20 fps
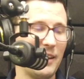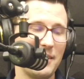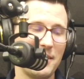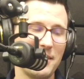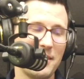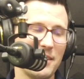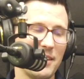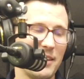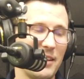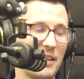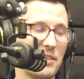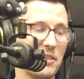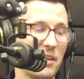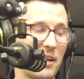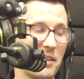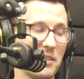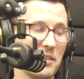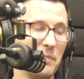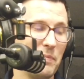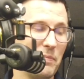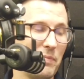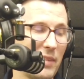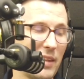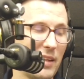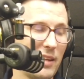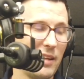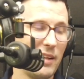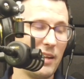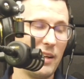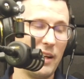that's awesome.
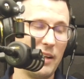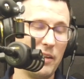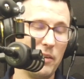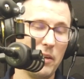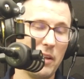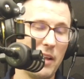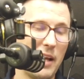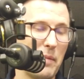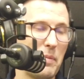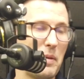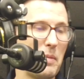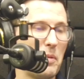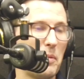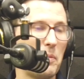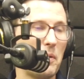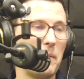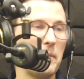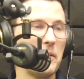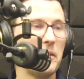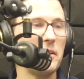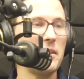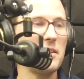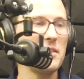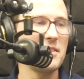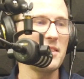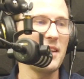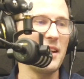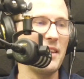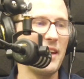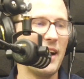I know a lot of people probably
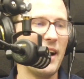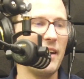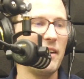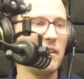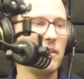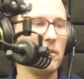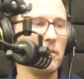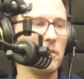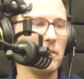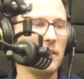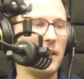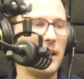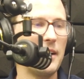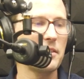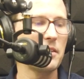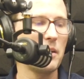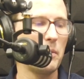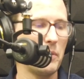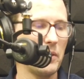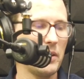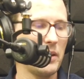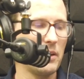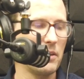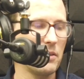couldn't say that over the last couple of